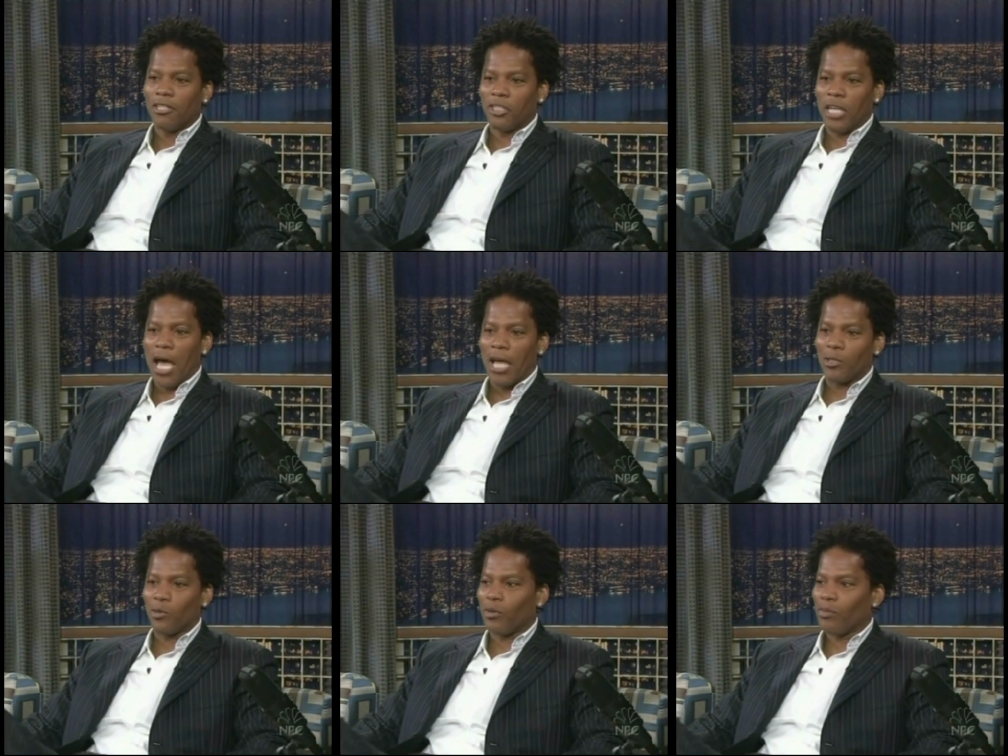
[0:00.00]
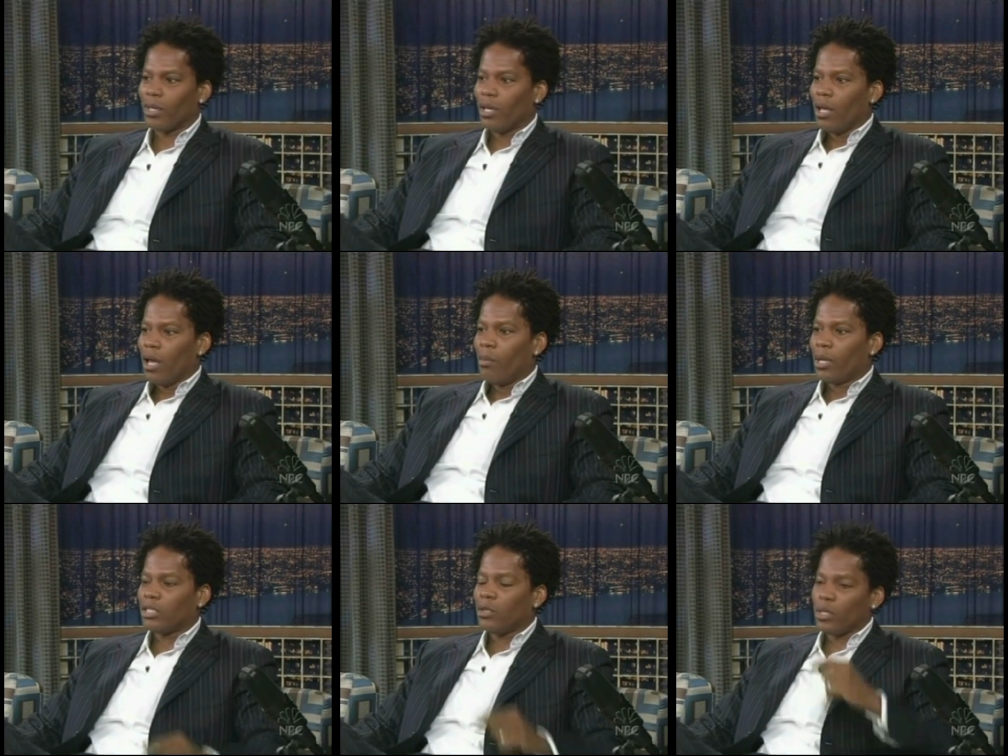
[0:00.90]
a shine to them.
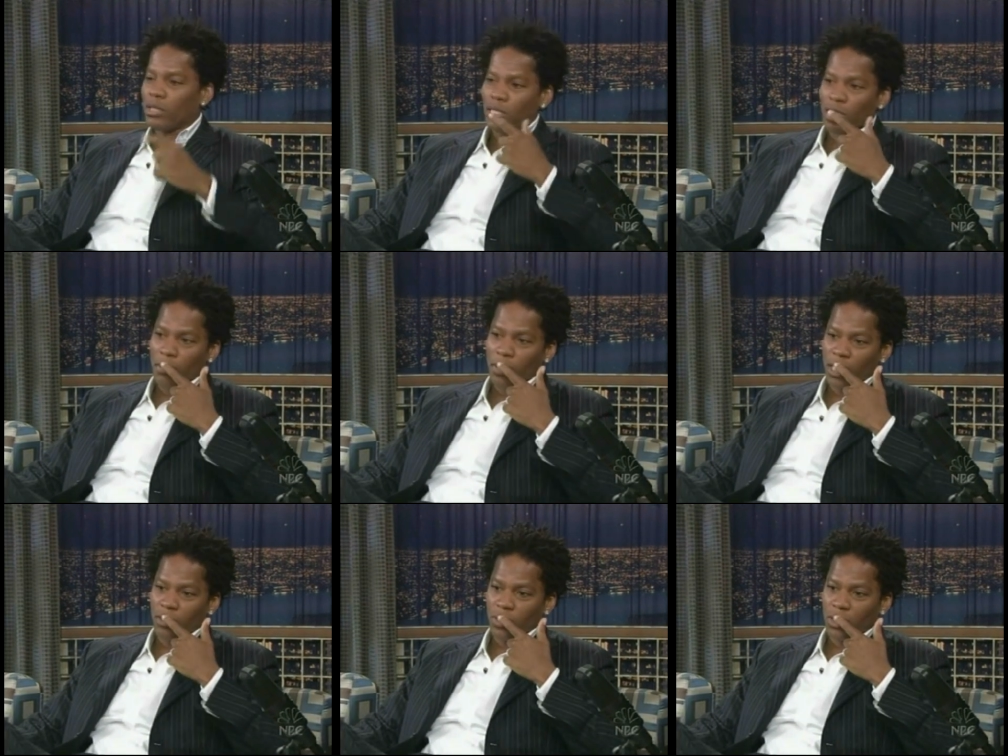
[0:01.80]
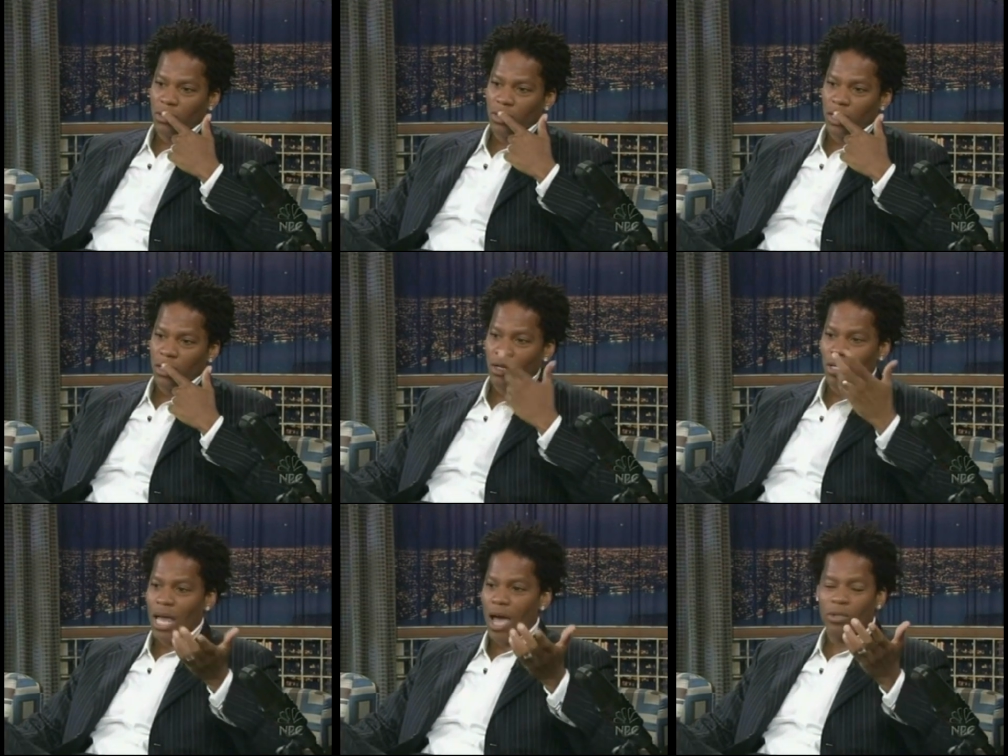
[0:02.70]
But she wants to adopt kids, which, uh, you
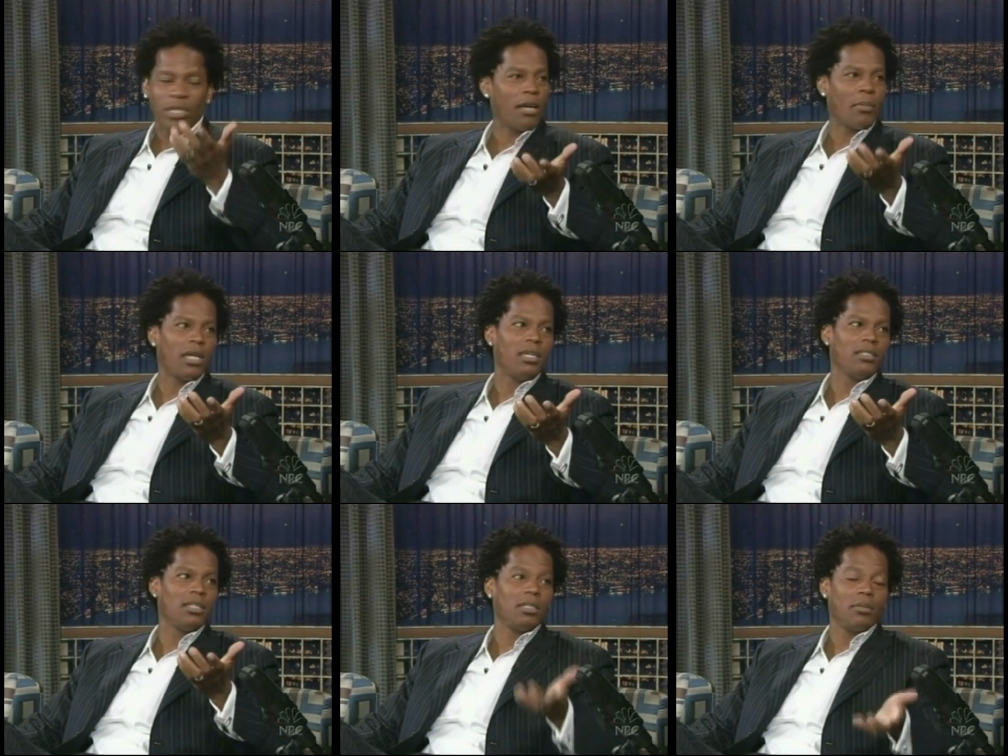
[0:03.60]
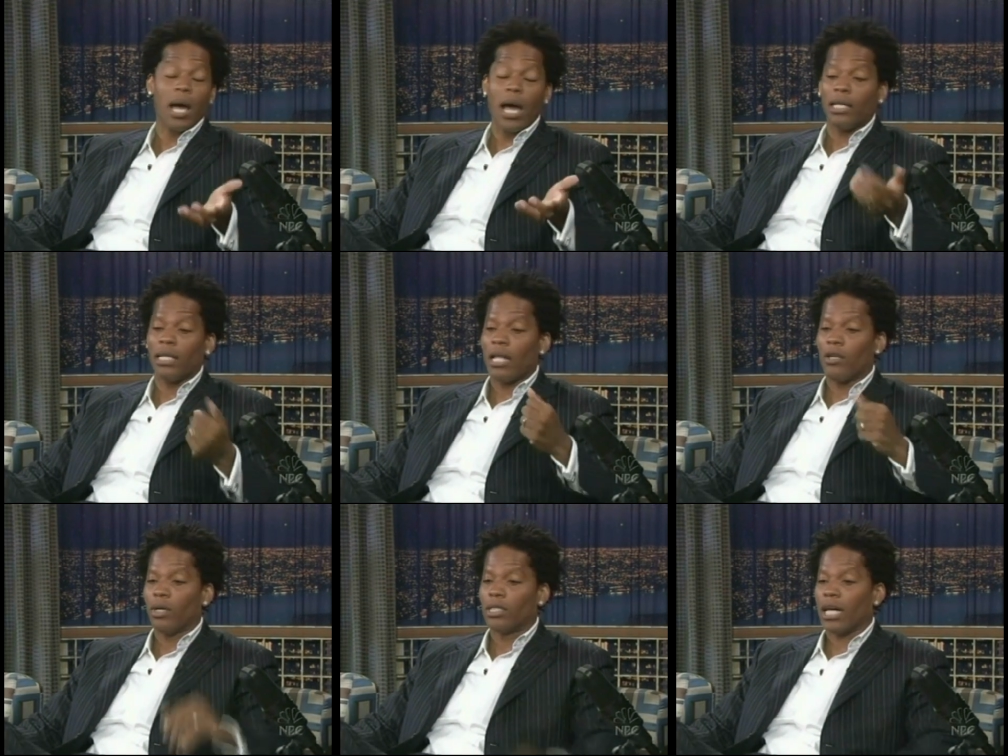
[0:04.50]
know, and I only like my kids because they're mine, and I
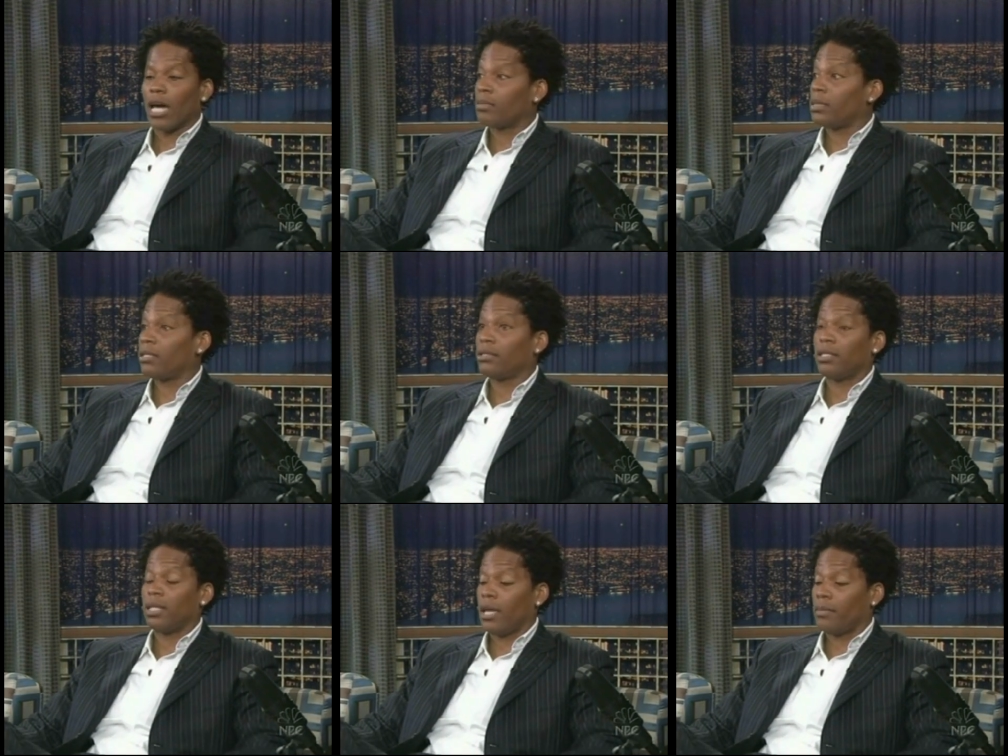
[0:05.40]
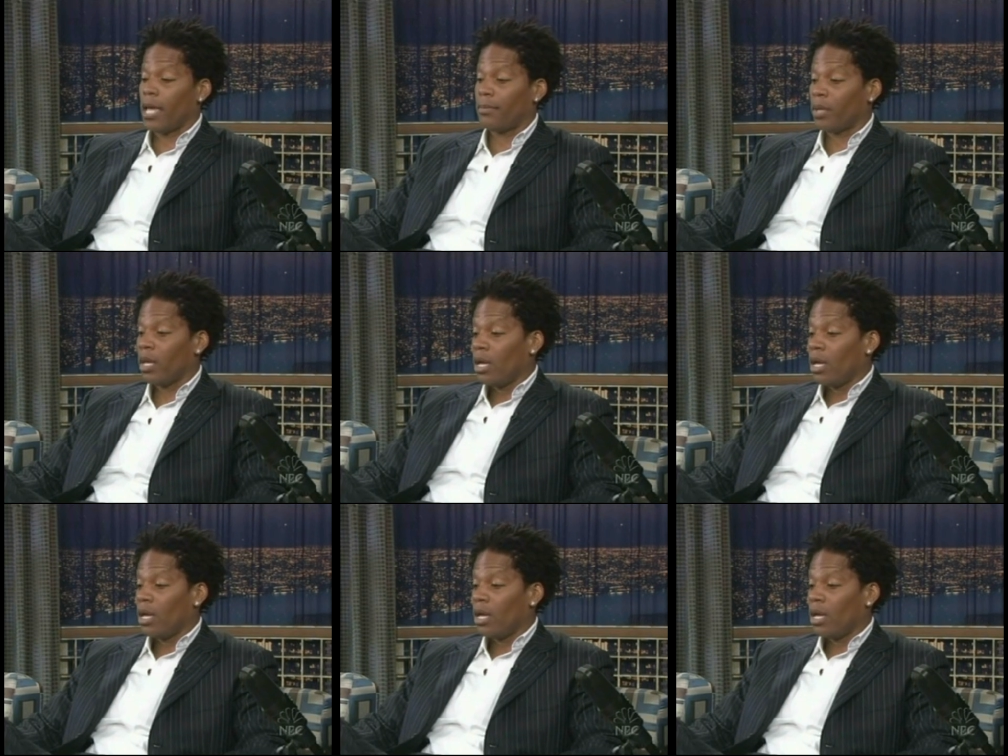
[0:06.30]
know because I got them tested. Damn that.